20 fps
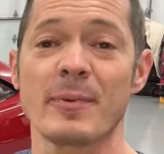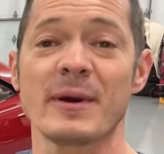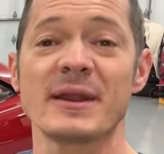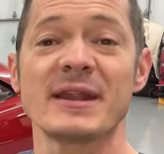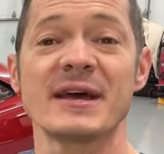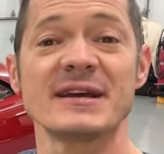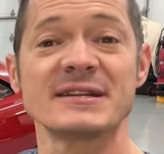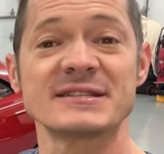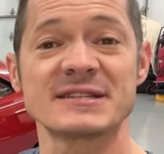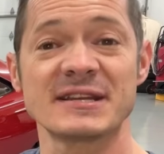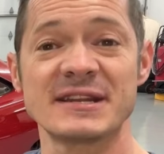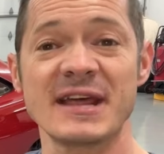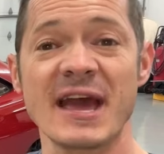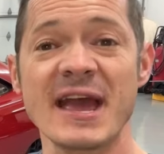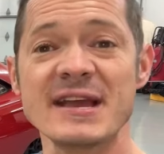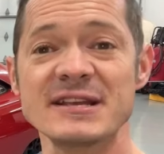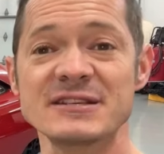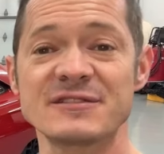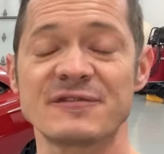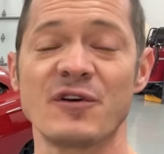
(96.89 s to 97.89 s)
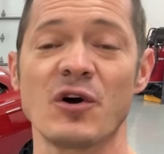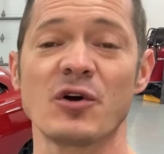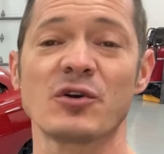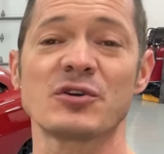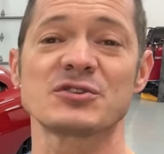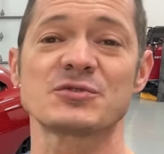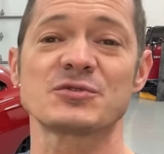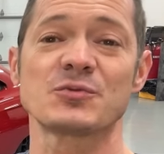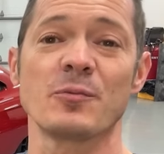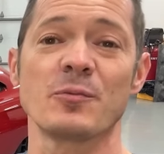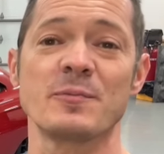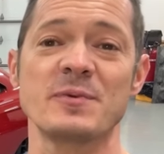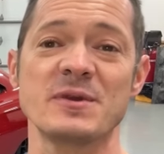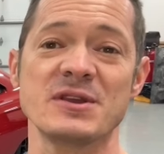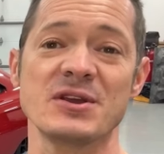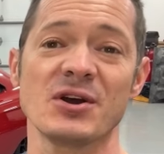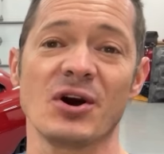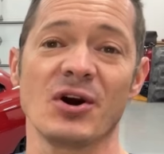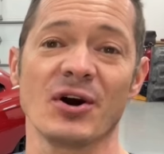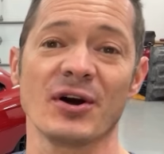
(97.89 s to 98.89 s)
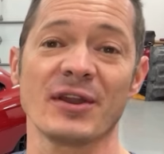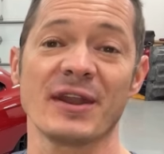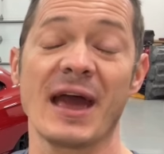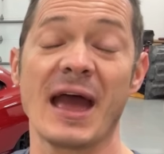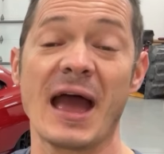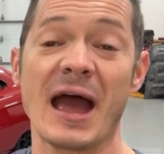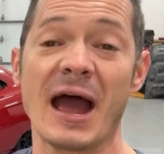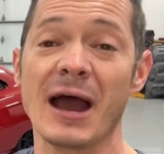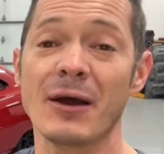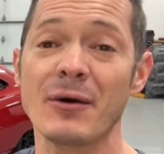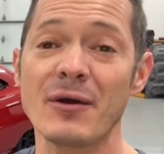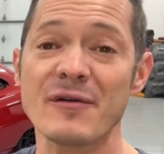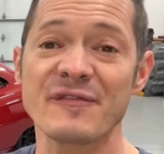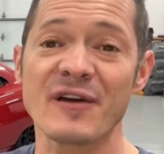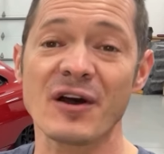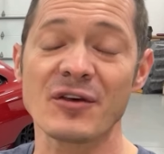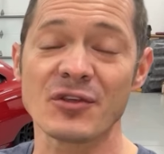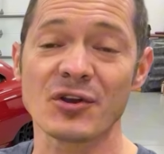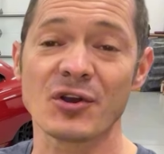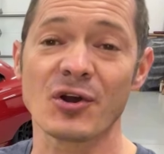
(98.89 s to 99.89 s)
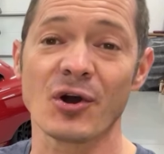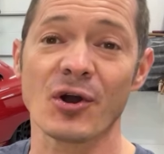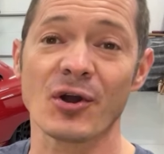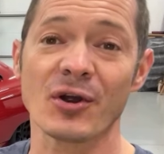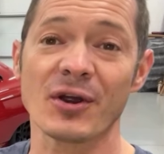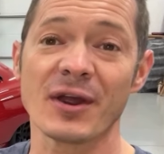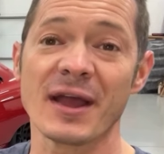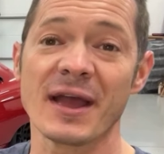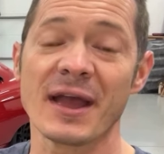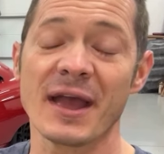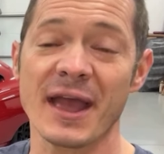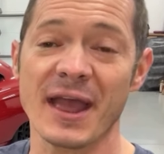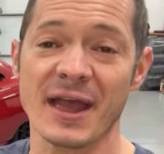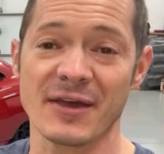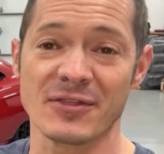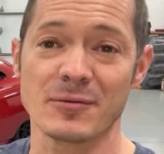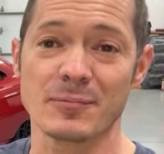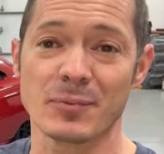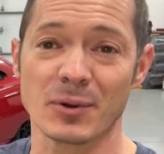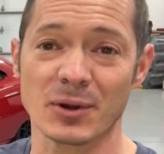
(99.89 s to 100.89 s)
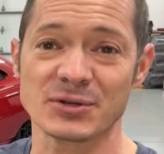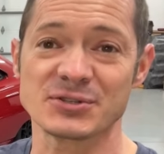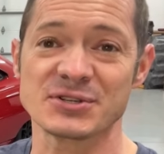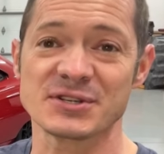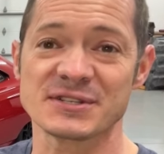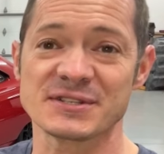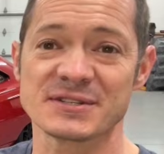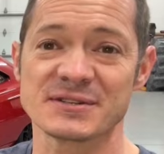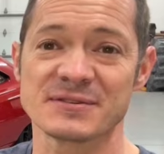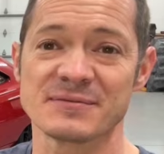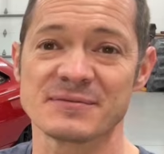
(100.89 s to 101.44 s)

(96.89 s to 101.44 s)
but today's focus will be on how I found the car and the purchase.